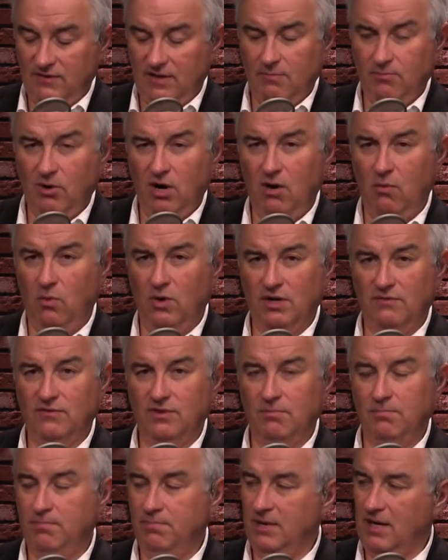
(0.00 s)
they bought one of
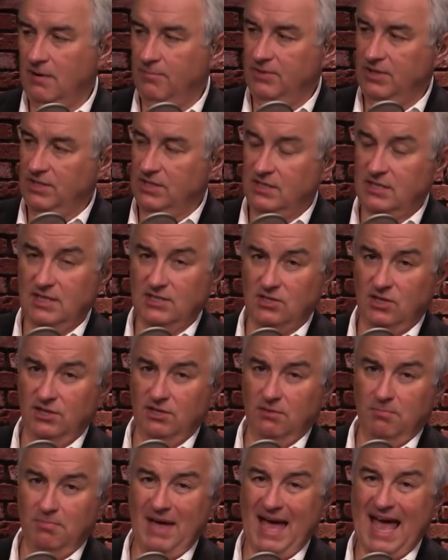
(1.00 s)
the companies that does all
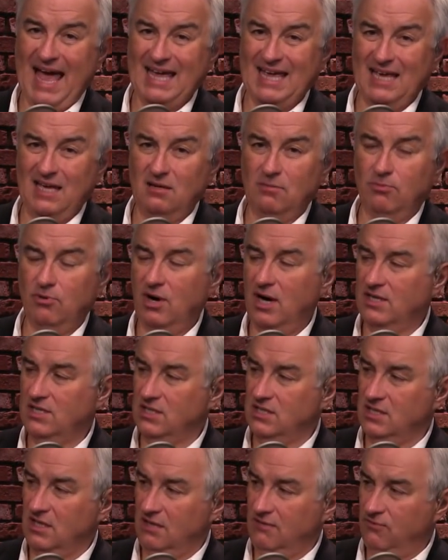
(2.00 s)
the back end
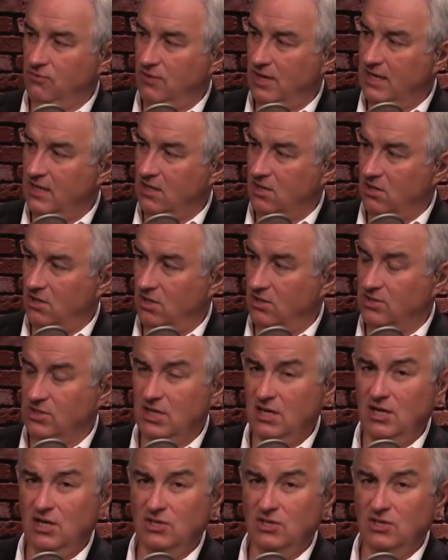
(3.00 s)
processing of credit cards.